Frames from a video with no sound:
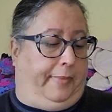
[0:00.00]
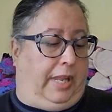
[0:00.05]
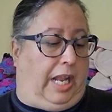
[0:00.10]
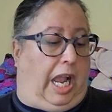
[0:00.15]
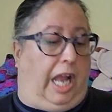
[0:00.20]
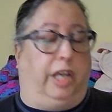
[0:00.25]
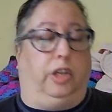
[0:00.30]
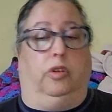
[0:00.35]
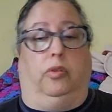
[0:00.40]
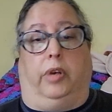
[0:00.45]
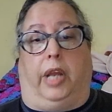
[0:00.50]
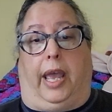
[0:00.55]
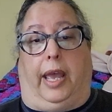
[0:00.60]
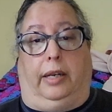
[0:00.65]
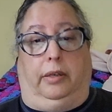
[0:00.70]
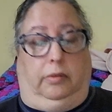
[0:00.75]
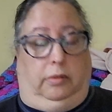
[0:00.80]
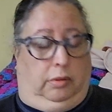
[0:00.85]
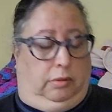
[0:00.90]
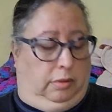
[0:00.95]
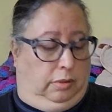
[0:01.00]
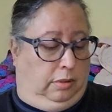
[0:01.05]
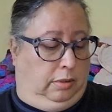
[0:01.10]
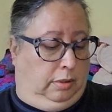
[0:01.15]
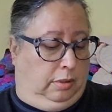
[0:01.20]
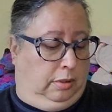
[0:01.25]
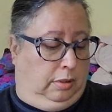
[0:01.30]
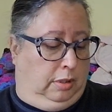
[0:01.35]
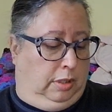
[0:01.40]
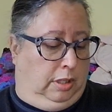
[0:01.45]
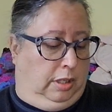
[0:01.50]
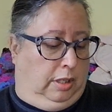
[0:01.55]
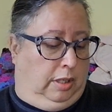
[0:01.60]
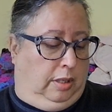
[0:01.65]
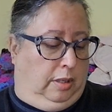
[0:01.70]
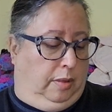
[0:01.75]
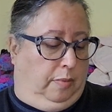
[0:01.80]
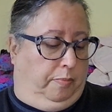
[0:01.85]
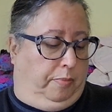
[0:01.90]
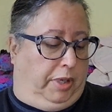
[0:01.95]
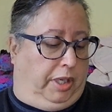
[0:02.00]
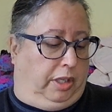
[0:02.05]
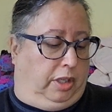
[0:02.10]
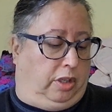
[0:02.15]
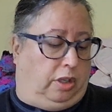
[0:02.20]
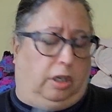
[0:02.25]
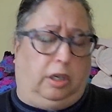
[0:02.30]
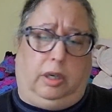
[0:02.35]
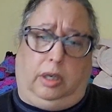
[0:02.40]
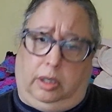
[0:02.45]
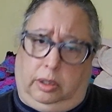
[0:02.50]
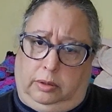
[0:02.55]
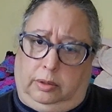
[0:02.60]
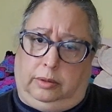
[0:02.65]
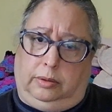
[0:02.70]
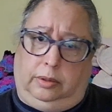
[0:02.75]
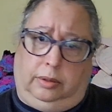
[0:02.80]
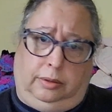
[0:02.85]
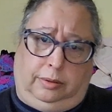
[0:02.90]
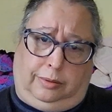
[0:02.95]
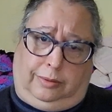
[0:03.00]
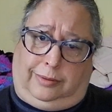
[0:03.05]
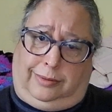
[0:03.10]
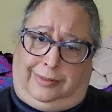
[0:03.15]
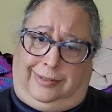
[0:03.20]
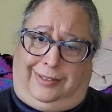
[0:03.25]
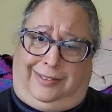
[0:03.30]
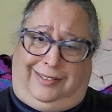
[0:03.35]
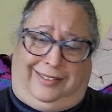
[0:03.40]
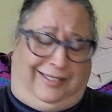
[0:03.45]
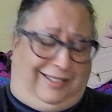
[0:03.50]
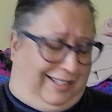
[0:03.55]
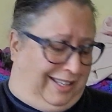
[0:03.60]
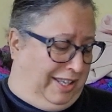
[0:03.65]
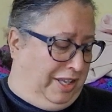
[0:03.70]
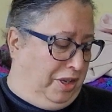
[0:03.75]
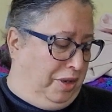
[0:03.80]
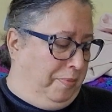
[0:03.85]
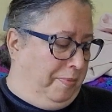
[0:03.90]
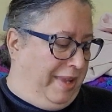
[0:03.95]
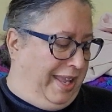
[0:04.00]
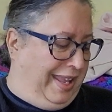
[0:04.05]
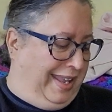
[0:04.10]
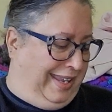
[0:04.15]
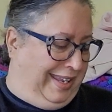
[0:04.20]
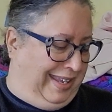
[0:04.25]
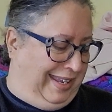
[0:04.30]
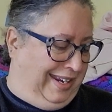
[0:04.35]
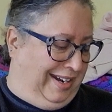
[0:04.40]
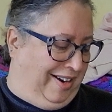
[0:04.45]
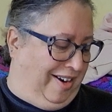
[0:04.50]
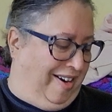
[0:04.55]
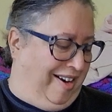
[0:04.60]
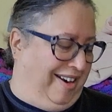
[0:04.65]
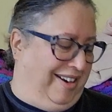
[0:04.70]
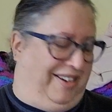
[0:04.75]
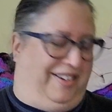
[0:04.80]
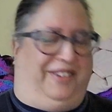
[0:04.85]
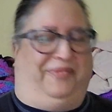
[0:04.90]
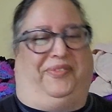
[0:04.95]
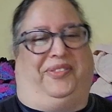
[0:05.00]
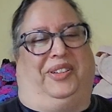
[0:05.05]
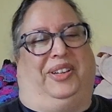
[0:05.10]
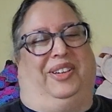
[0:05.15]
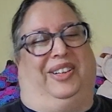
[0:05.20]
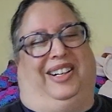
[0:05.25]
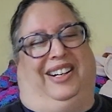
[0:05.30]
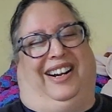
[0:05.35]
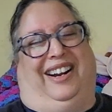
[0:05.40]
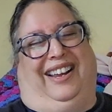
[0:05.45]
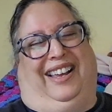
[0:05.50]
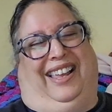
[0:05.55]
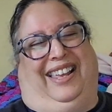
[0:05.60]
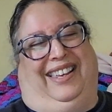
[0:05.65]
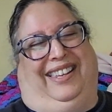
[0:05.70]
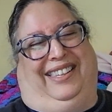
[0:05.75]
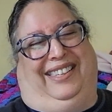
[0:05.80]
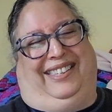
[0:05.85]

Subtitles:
I know that. But girl, you make it hard for us.